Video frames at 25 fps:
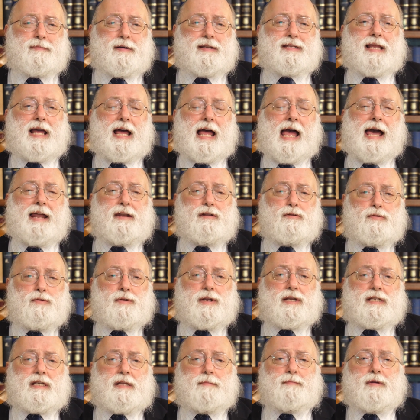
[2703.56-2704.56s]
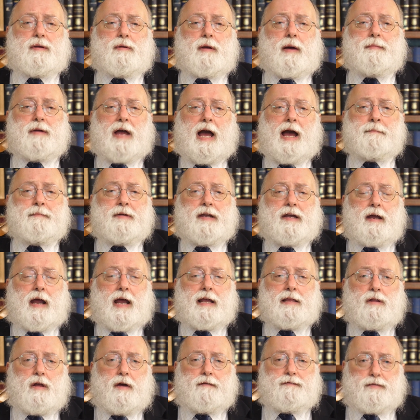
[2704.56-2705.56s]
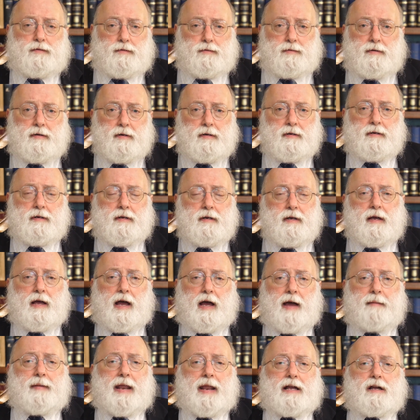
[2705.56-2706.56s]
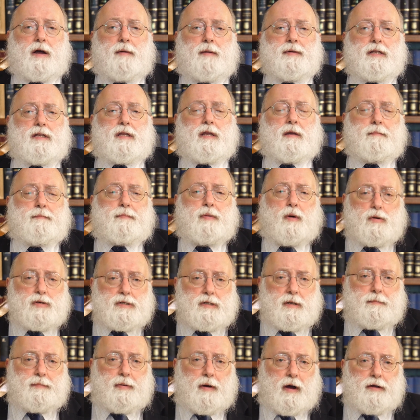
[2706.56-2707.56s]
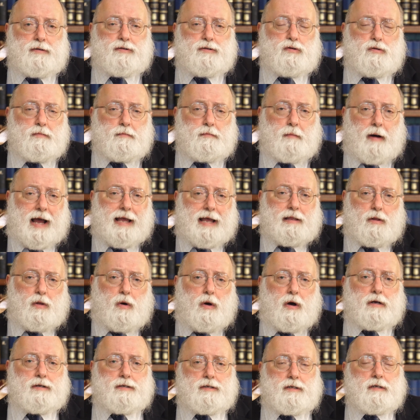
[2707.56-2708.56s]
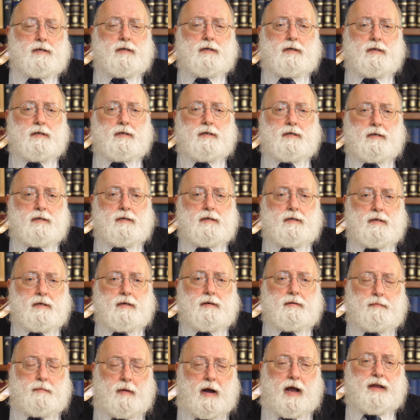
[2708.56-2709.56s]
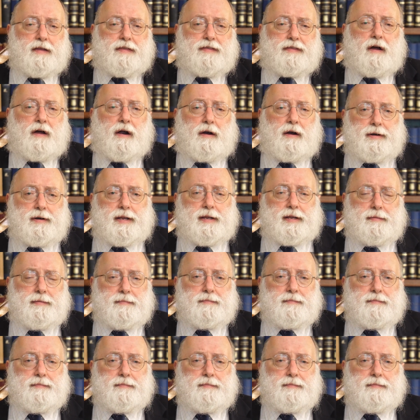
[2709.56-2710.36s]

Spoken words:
but the attitude has to be, I'm here, I love you. I'm not coming to impose upon you my laws, my authority.